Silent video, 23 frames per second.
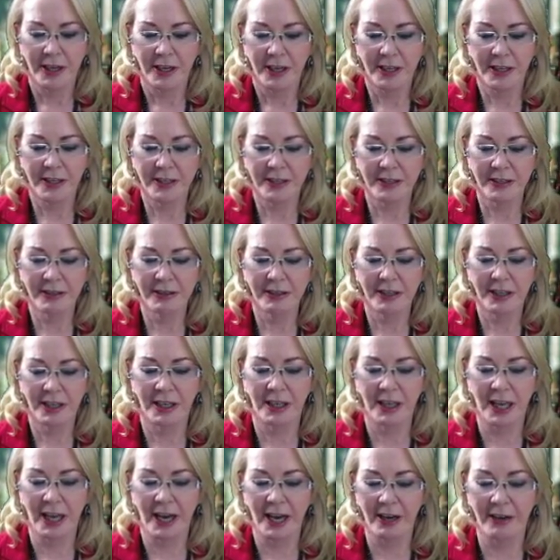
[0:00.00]
it's going to
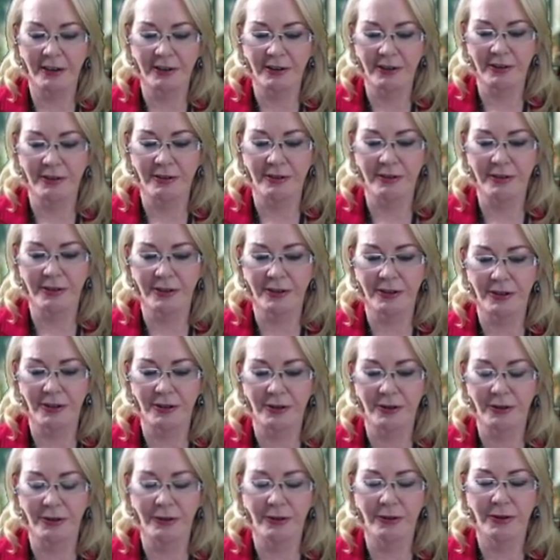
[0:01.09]
allow you
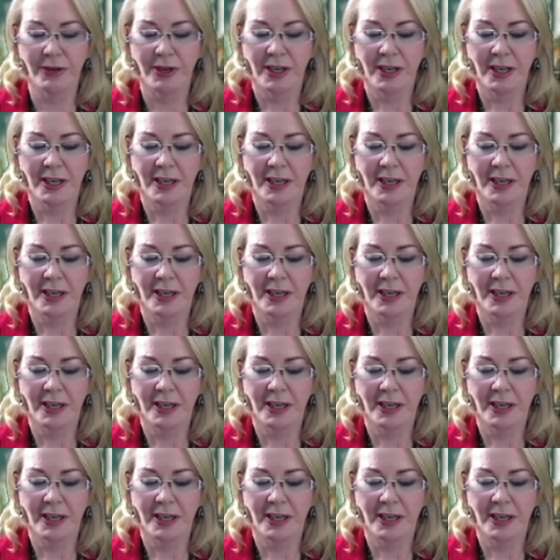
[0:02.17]
to